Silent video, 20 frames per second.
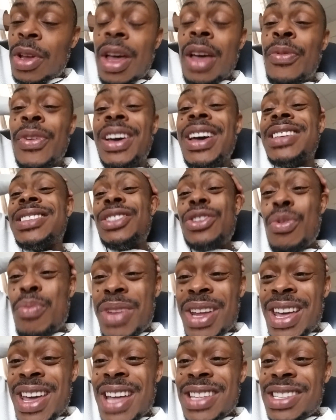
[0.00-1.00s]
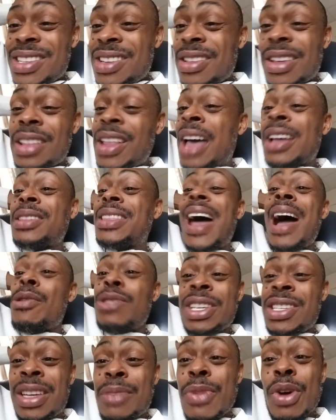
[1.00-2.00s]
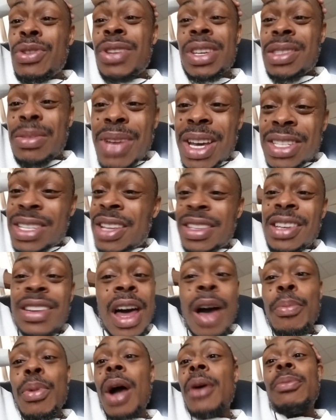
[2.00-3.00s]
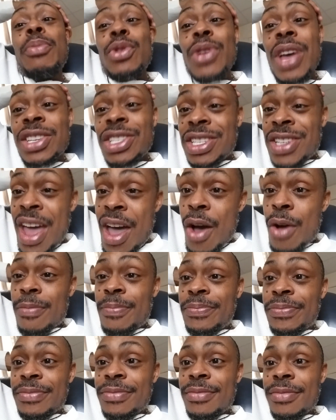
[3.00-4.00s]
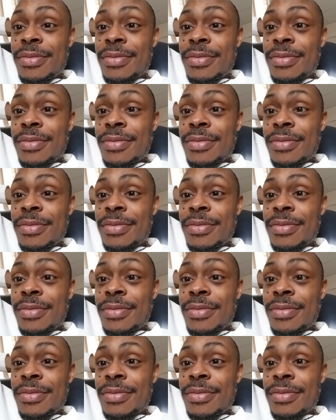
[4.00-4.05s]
If it gets too many hits, like thousands and millions of hits, then I'll probably pull that shit down.